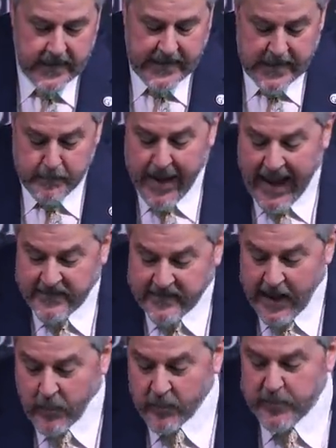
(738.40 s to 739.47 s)
He didn't pass
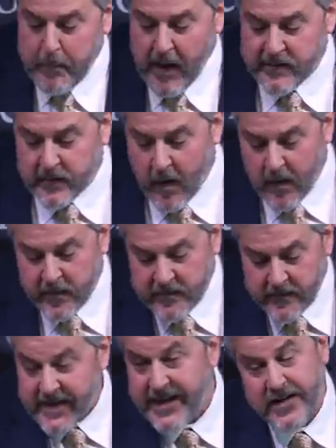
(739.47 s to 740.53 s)
out response
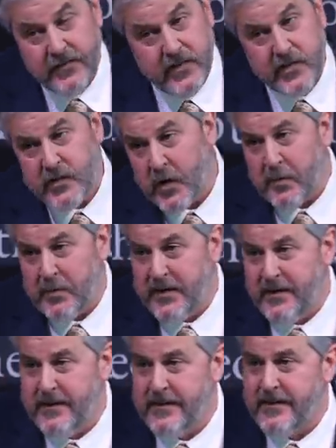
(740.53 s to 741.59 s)
cards at the end of his
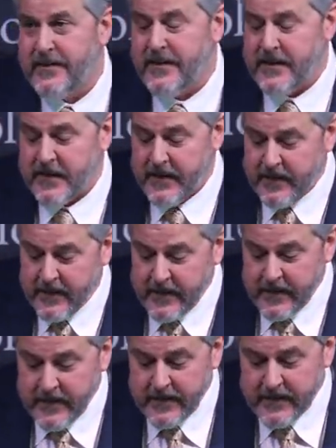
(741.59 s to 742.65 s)
sermon
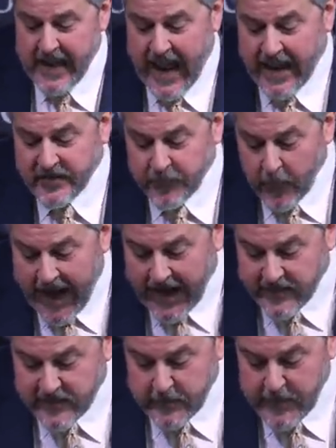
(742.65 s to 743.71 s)
to ask for
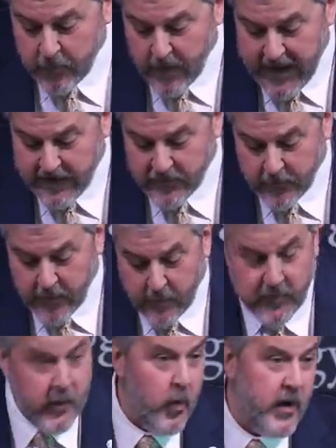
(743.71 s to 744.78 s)
hands to be raised for
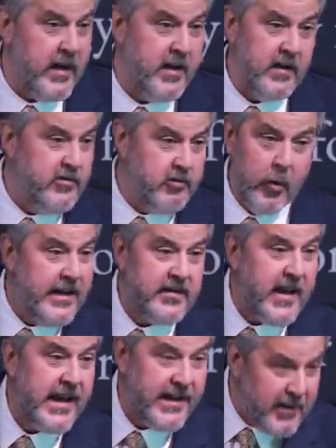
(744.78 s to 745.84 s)
those who wanted to join
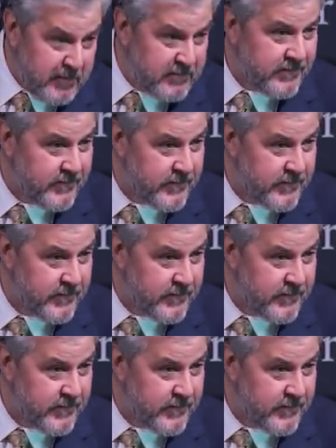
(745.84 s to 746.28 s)
his kingdom.